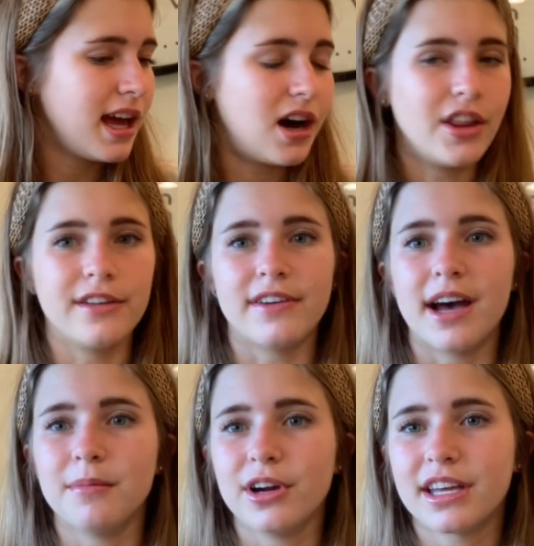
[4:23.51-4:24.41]
on the
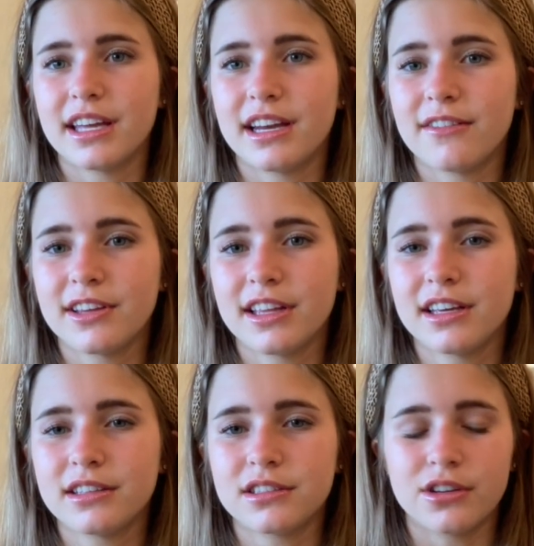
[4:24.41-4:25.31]
fabric and
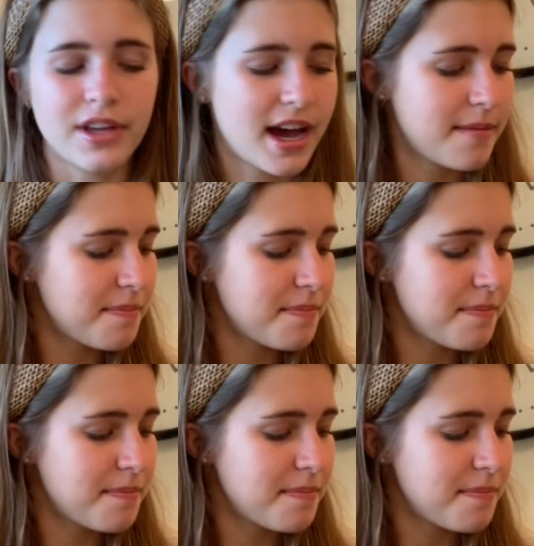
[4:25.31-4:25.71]
everything. So yeah,